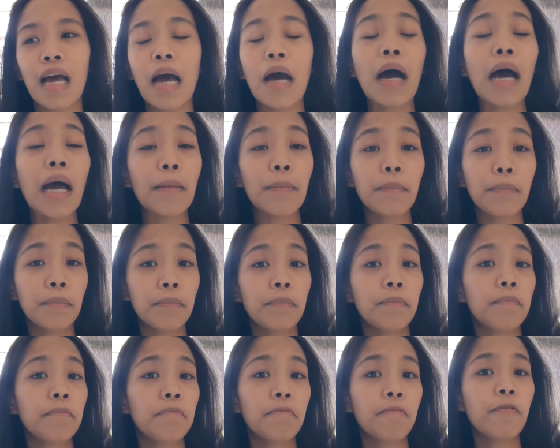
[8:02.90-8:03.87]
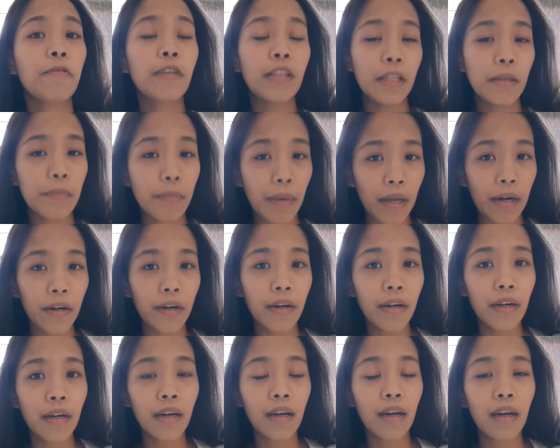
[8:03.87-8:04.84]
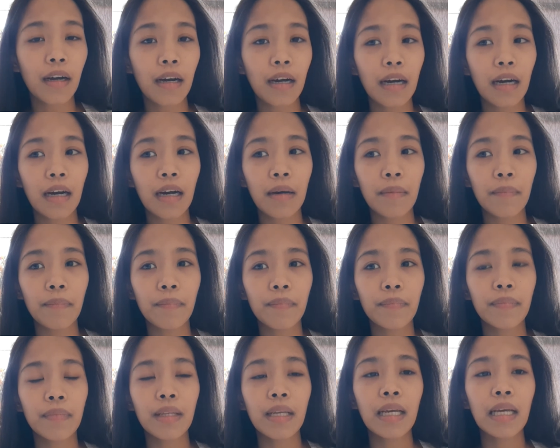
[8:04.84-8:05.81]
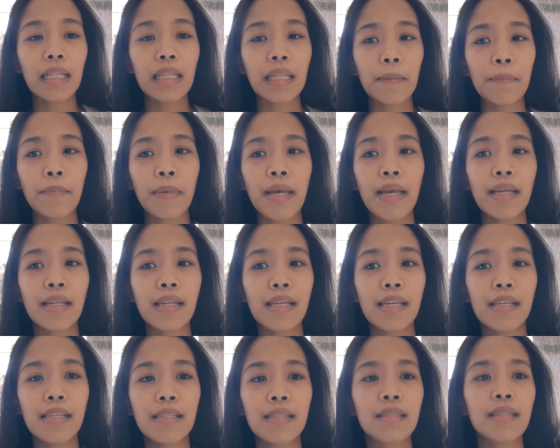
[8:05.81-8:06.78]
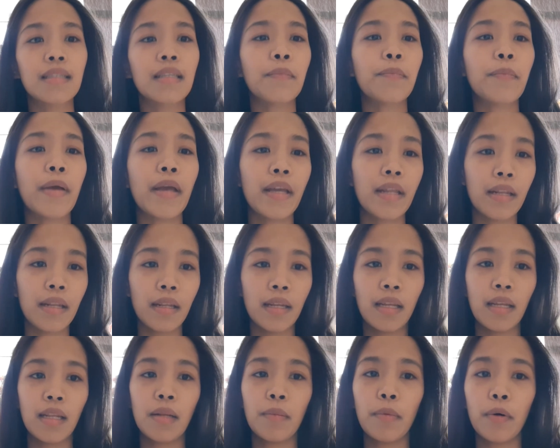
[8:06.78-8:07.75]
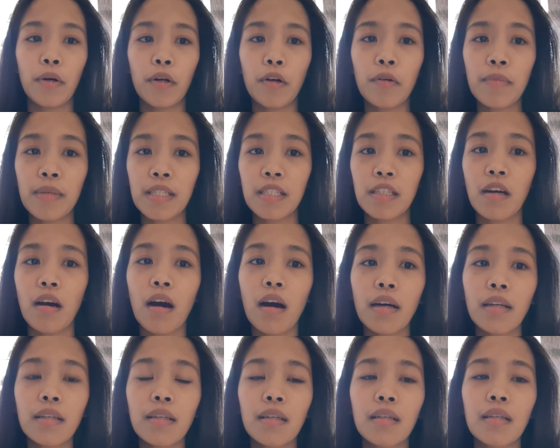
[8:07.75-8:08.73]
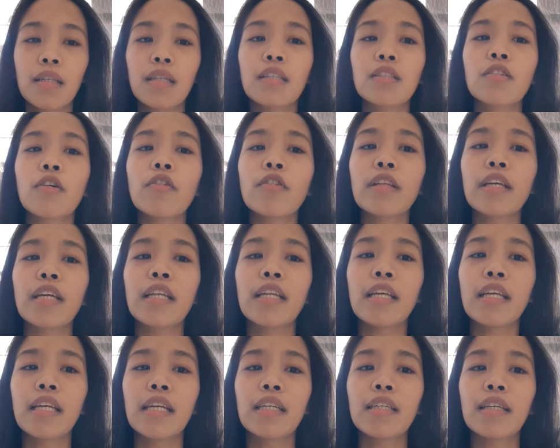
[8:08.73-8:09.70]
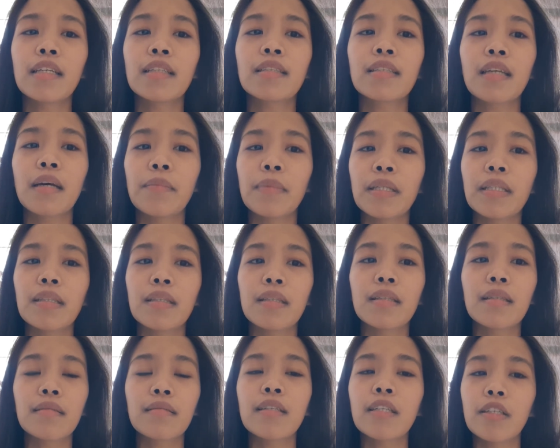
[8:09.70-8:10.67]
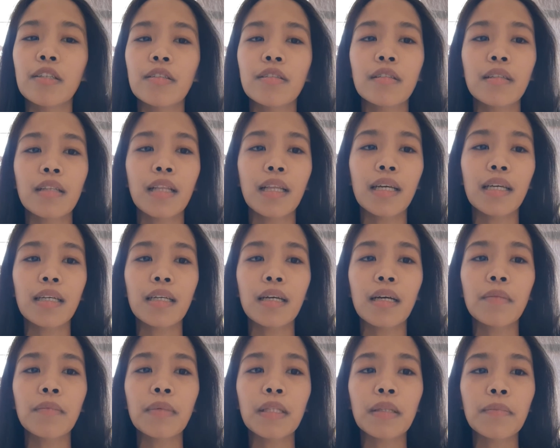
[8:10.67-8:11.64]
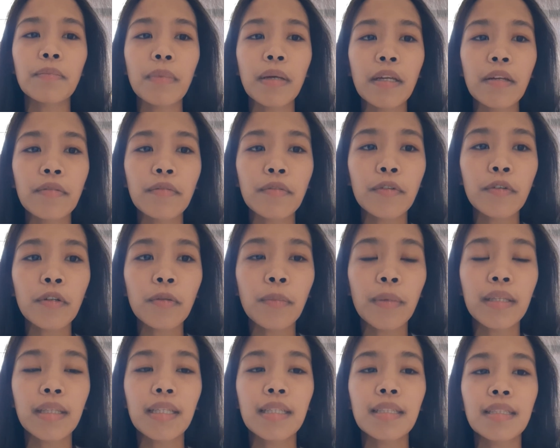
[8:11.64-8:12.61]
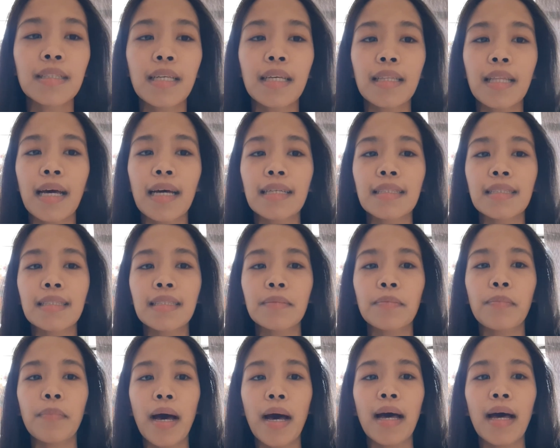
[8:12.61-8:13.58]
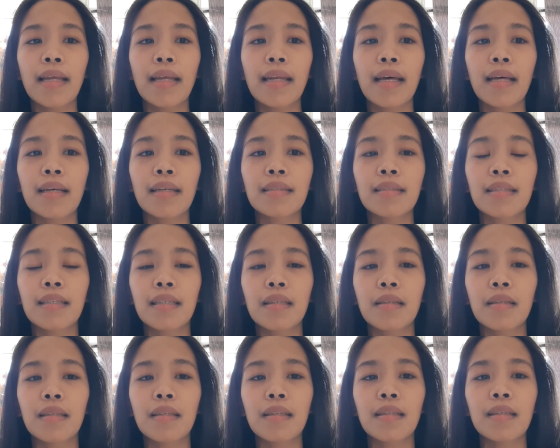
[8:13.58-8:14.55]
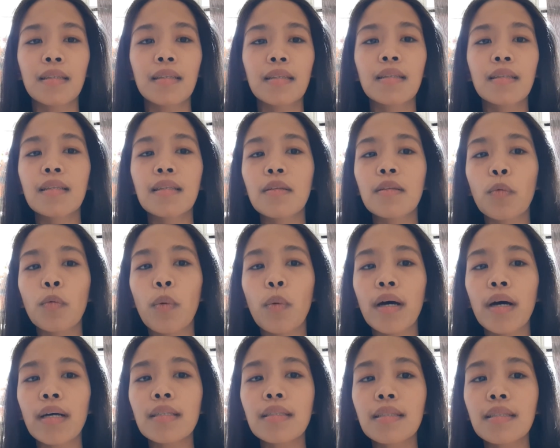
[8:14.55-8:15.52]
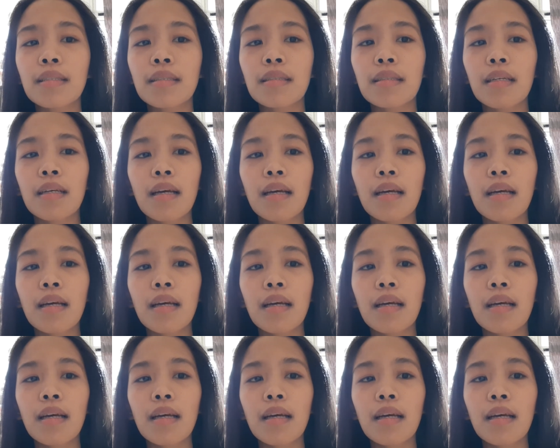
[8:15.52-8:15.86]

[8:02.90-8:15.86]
I'm feeling better. The pain in the bottom is gone. It's only in here that's a bit, you know, like a bit painful, but it's not as bad as it was.